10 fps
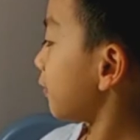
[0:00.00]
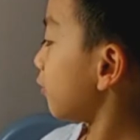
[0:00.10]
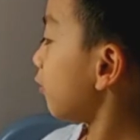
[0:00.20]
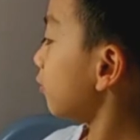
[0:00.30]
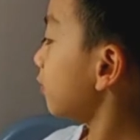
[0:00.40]
and
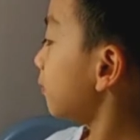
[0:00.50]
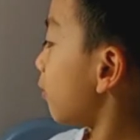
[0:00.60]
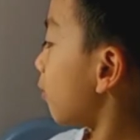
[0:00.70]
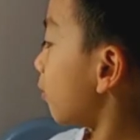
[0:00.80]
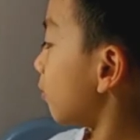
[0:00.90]
North
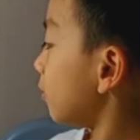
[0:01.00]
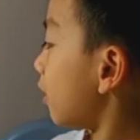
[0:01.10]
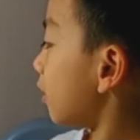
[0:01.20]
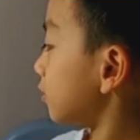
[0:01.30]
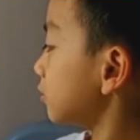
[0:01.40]
Pole
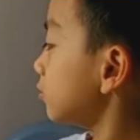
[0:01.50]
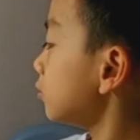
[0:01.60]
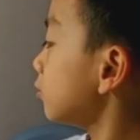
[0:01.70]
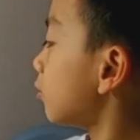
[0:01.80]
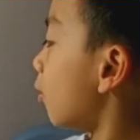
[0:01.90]
are
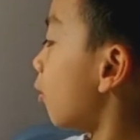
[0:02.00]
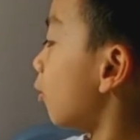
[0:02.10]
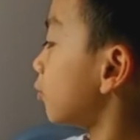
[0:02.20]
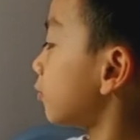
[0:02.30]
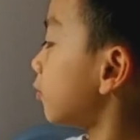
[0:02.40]
too
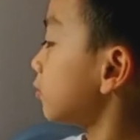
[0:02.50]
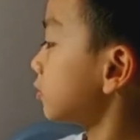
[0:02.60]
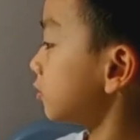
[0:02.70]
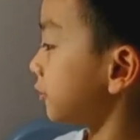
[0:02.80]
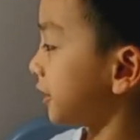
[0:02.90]
cold for
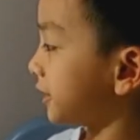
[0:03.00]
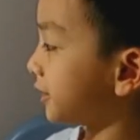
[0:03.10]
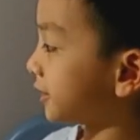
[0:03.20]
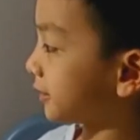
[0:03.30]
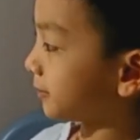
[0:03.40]

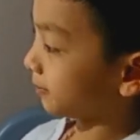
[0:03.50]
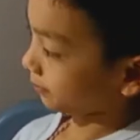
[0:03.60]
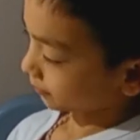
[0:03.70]
trees.